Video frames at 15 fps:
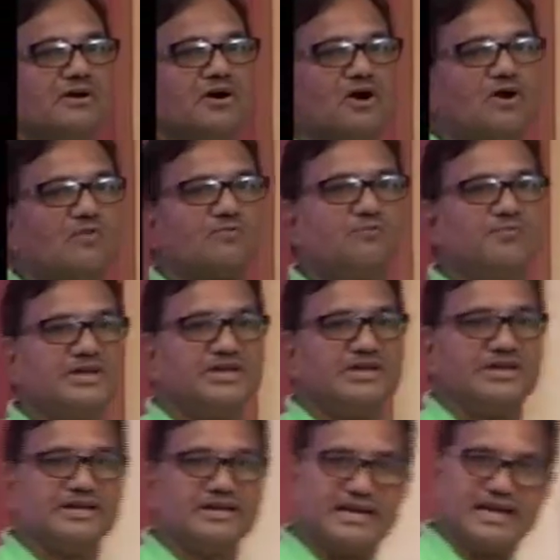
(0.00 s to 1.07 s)
of B
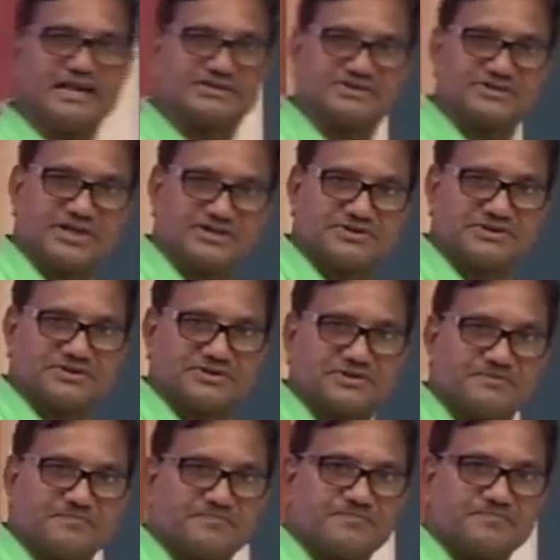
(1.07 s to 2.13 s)
in S dash.
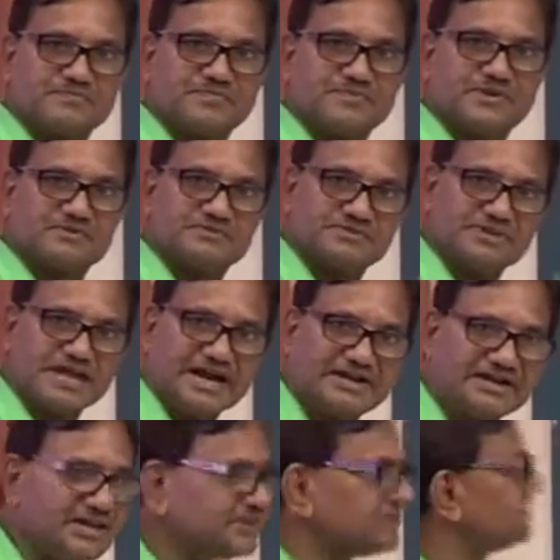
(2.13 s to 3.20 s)
That
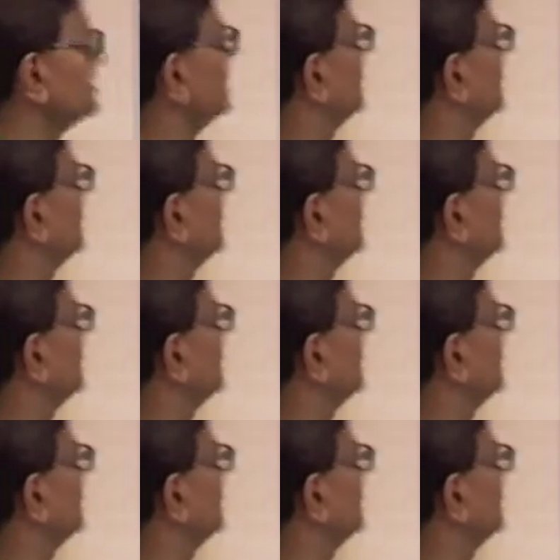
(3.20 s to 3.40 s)
is,